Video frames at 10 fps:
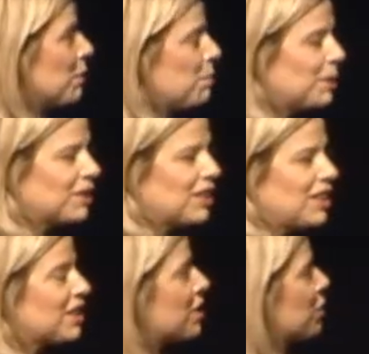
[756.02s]

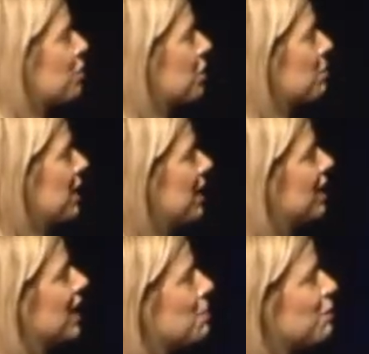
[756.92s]
mobility, social
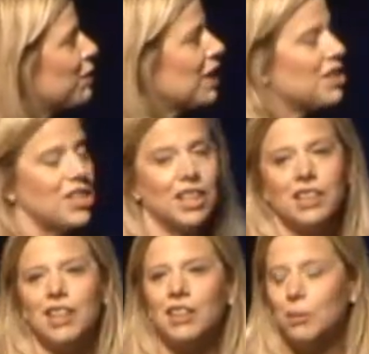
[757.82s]
media, gamification, and
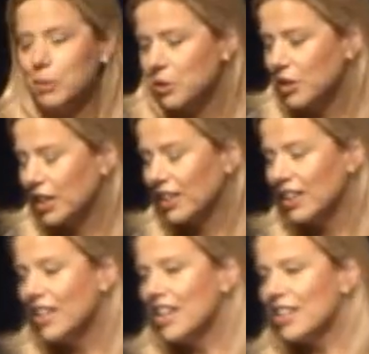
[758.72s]
cloud computing.
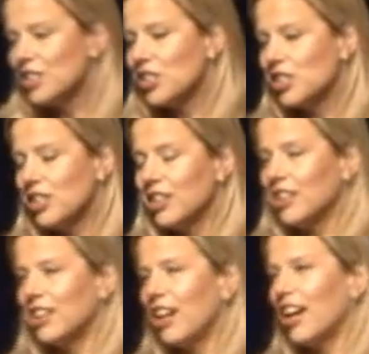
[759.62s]
Just to
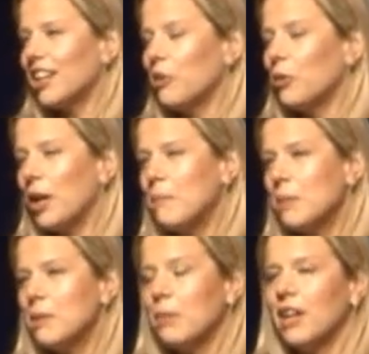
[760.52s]
highlight what I
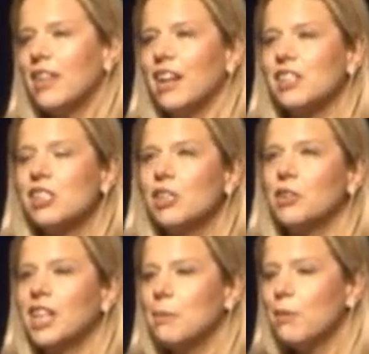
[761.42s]
mean by that. So
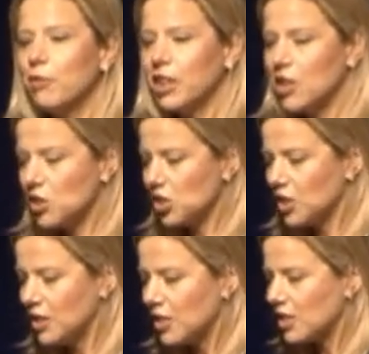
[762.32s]

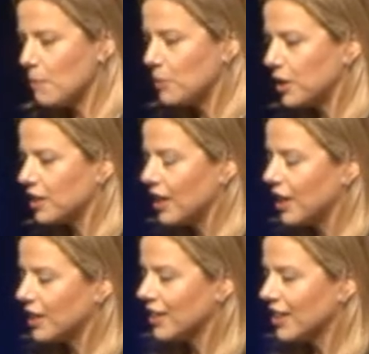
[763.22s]
gamification is something
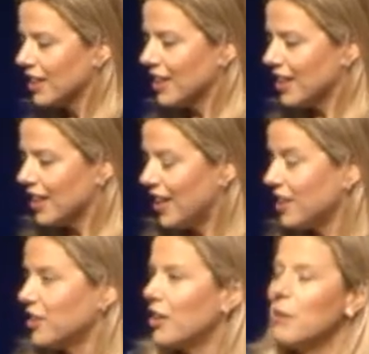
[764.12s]
that, I
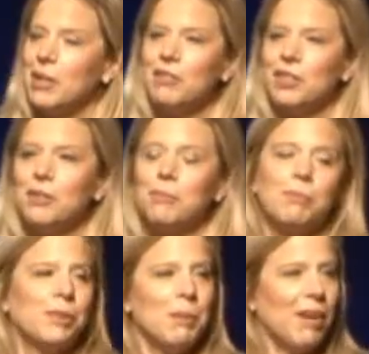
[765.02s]
don't know, how many of you
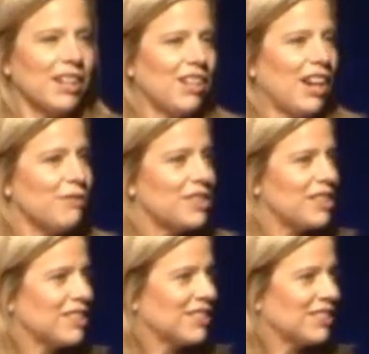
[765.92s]
play Minecraft?
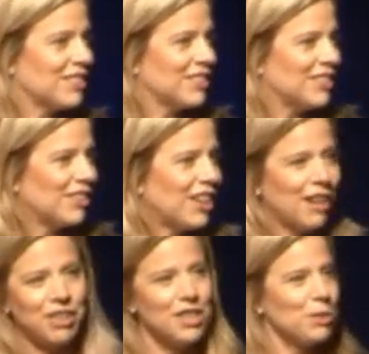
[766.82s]
Or
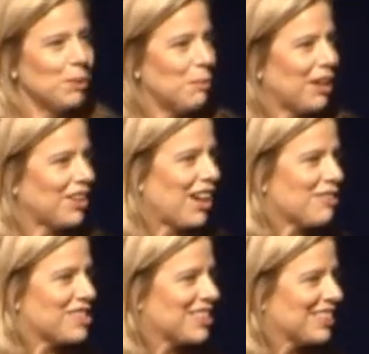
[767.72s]
have kids who play
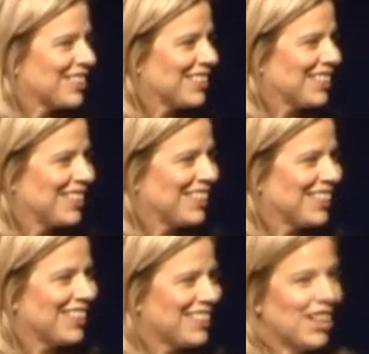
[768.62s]
Minecraft?
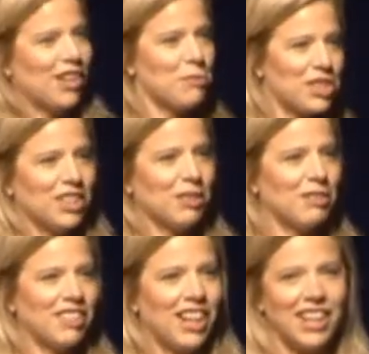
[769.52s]
The arms should go
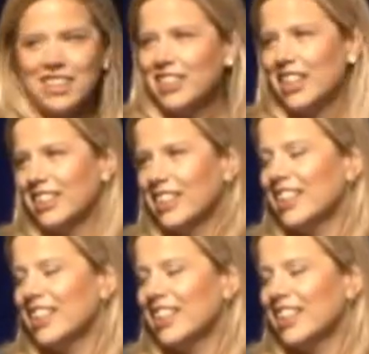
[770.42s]
even higher, right?